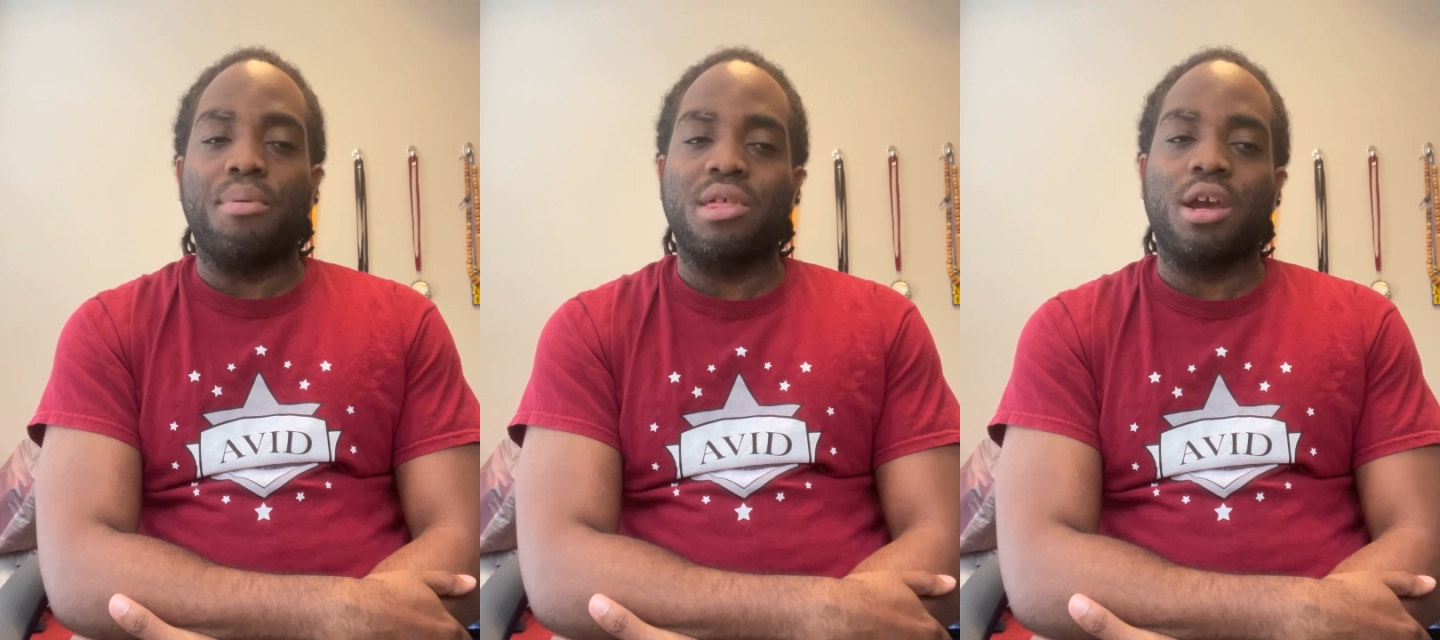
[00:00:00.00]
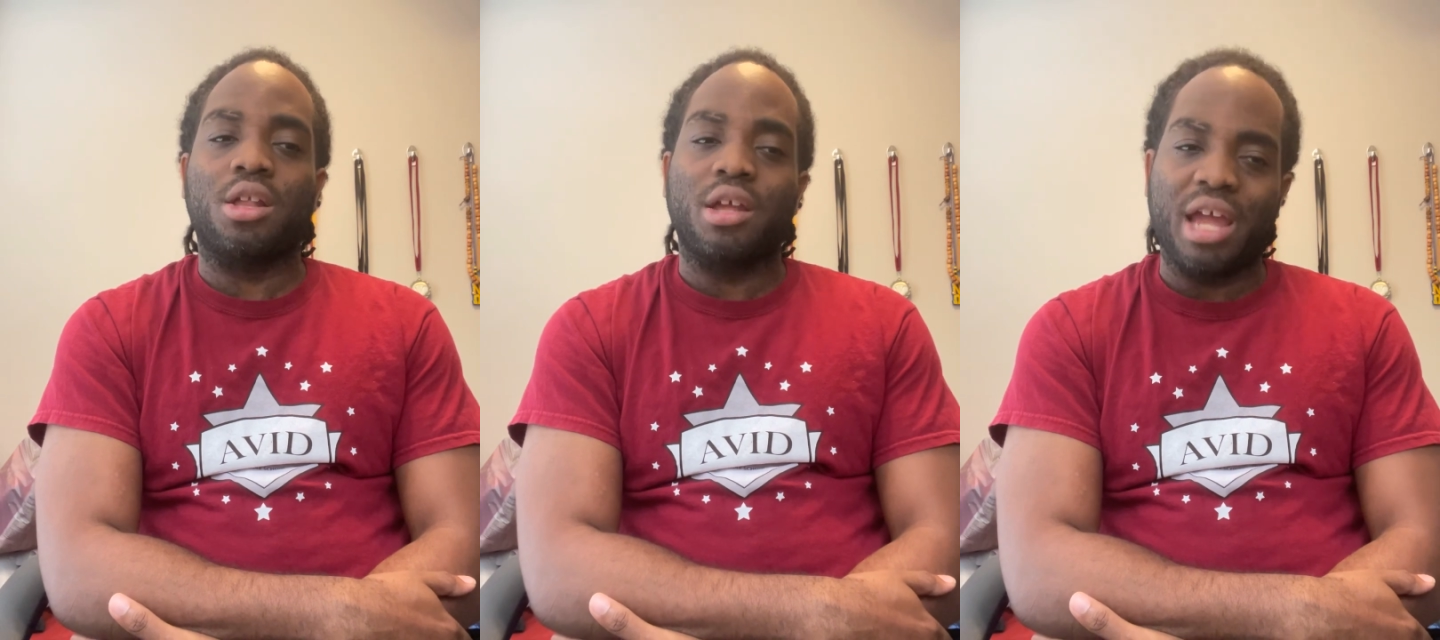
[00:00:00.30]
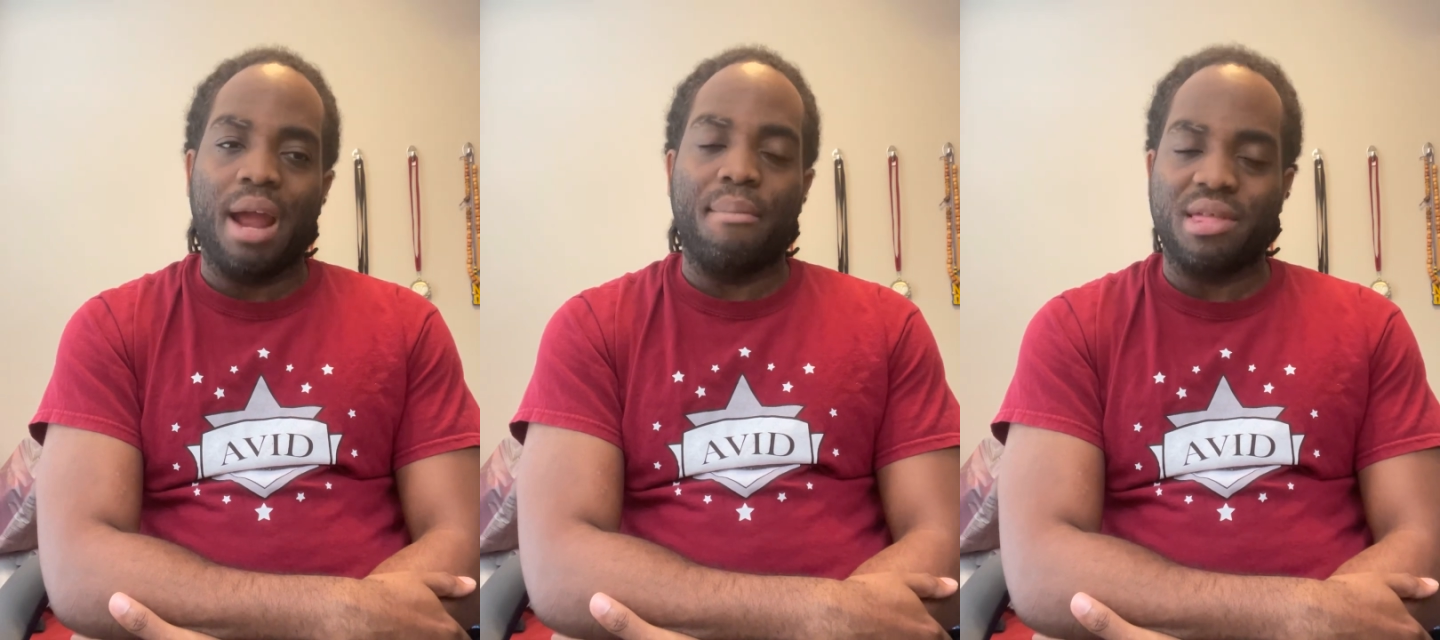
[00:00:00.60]
particular
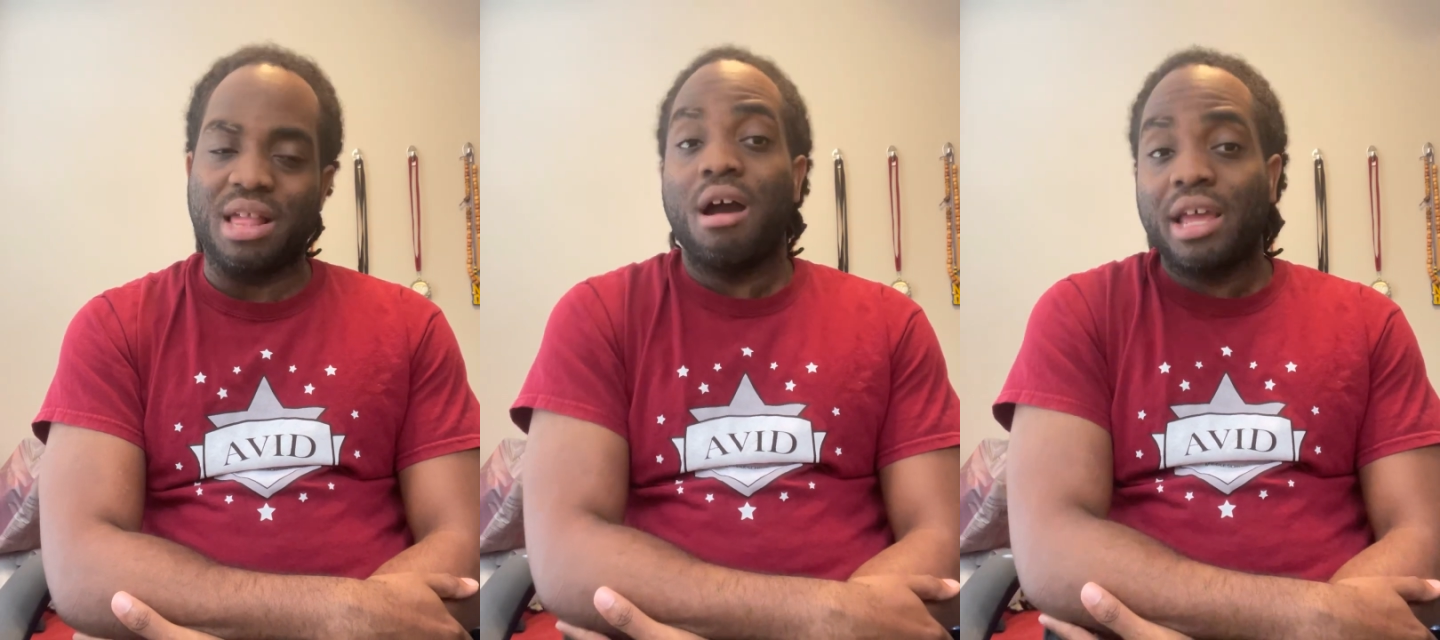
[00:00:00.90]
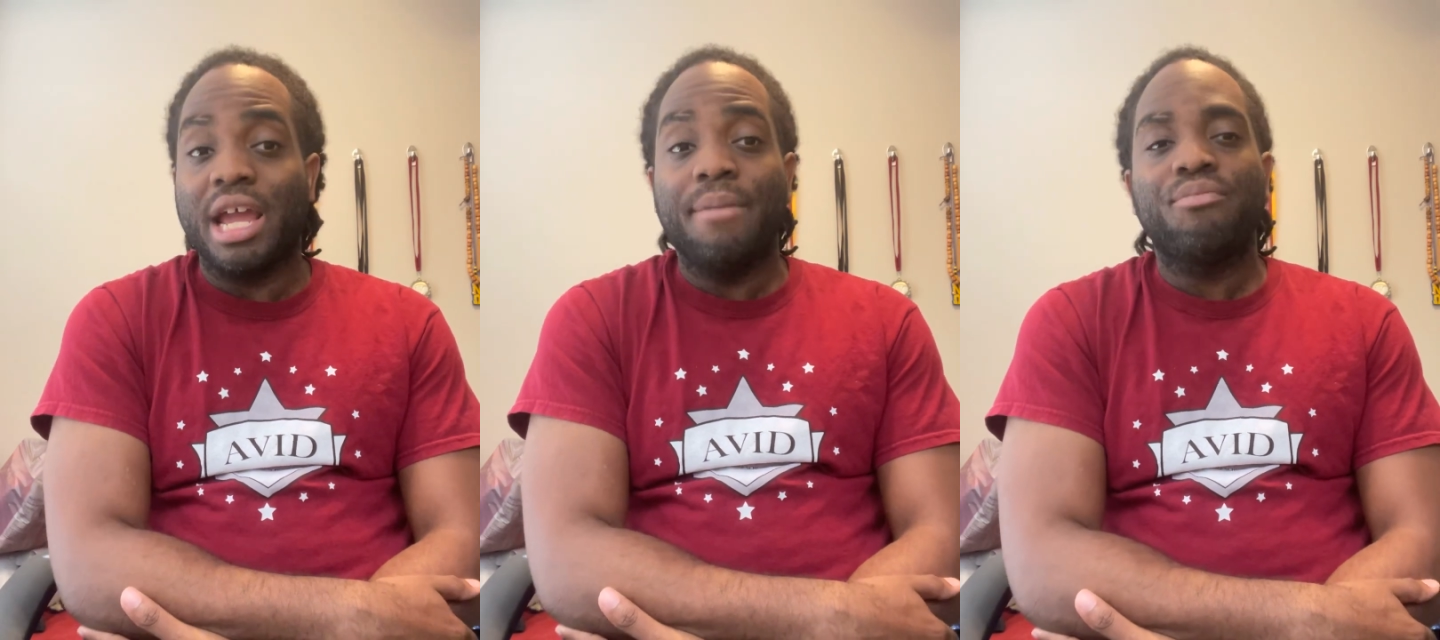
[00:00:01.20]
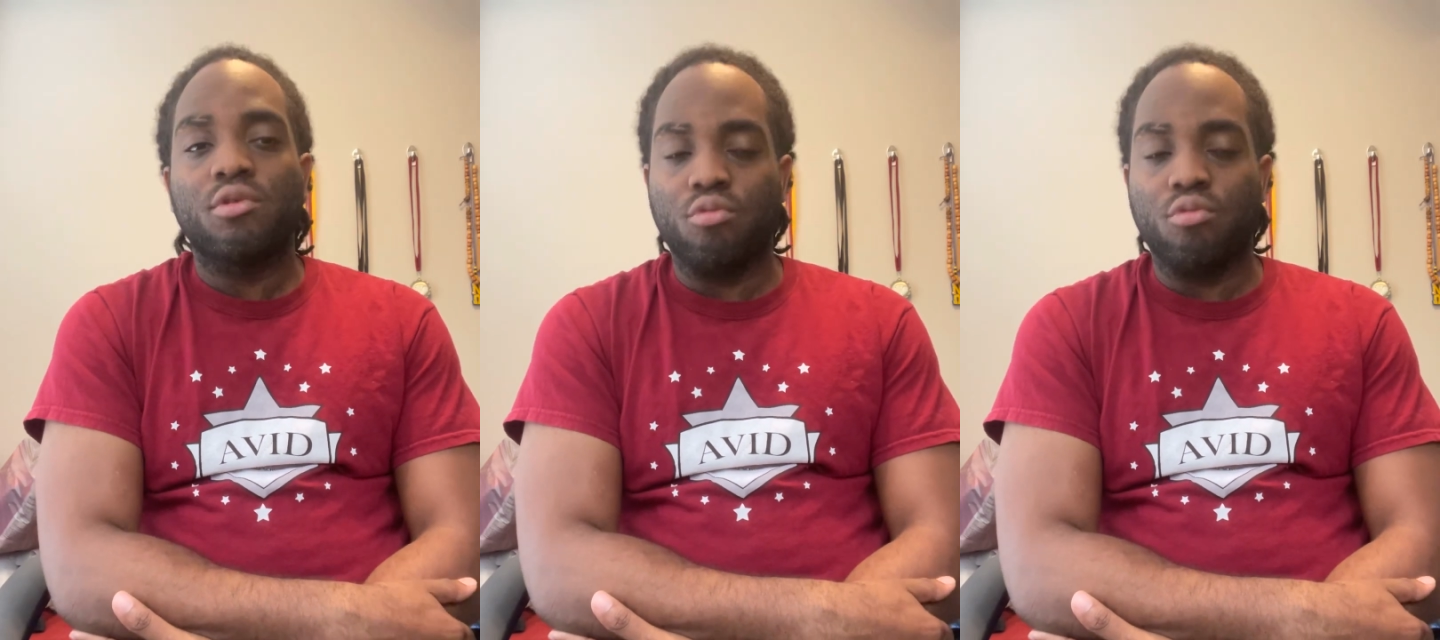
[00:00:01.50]
campus. Now, again,